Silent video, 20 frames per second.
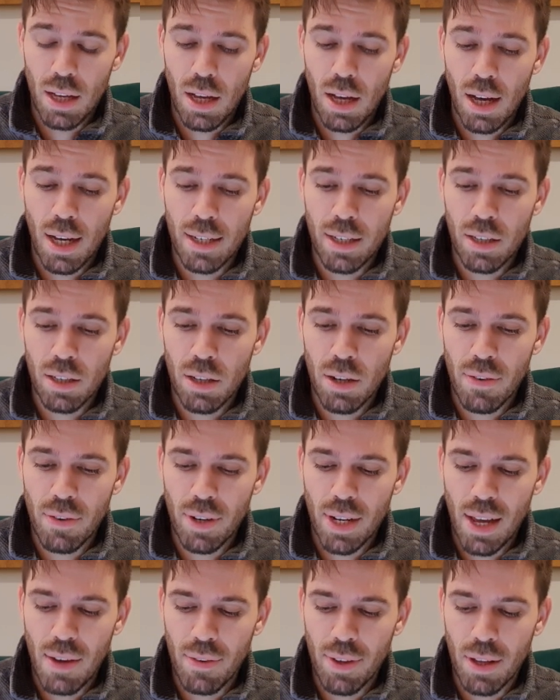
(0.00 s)
I don't know if
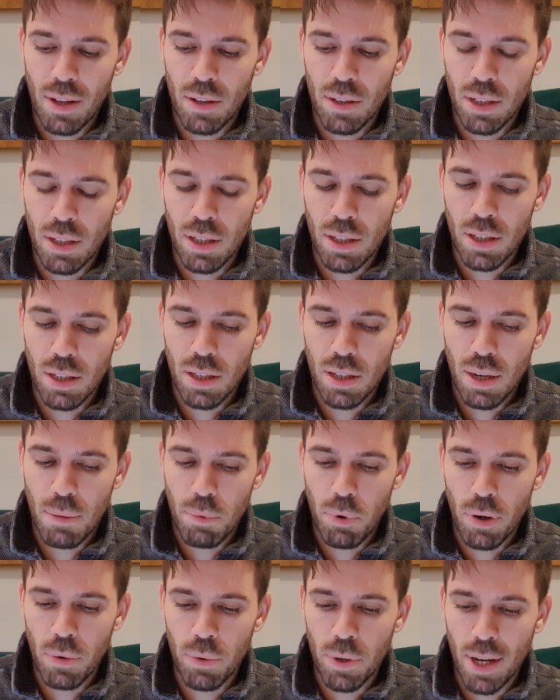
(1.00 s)
I'd have that on a
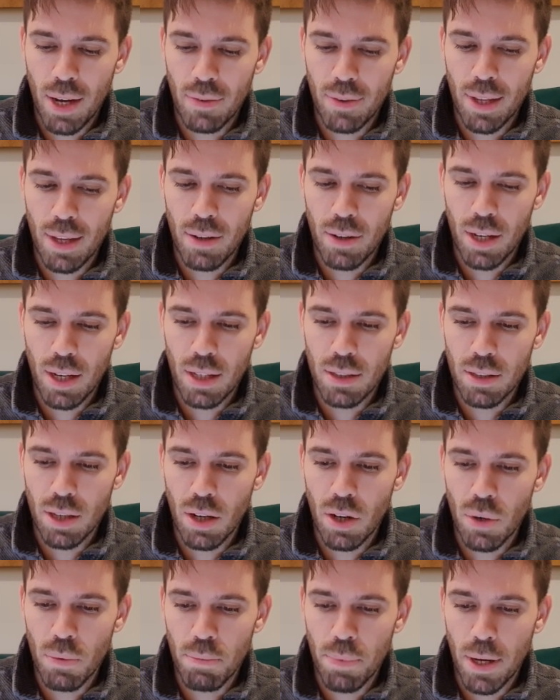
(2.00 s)
probably wouldn't have that as a
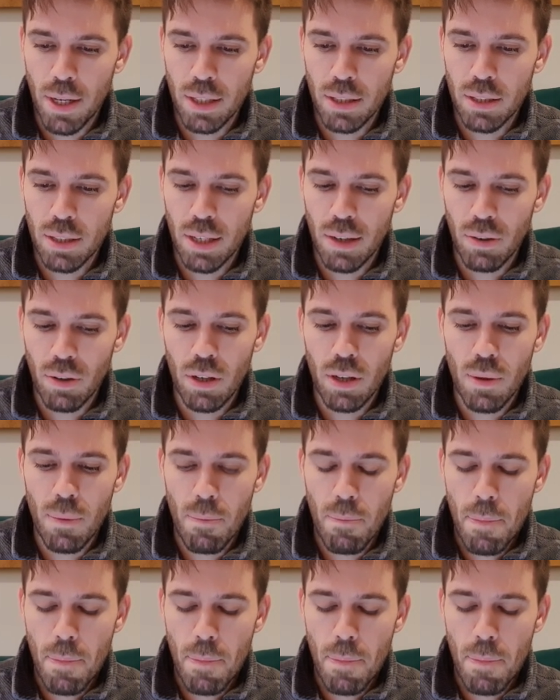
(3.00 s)
homepage hero.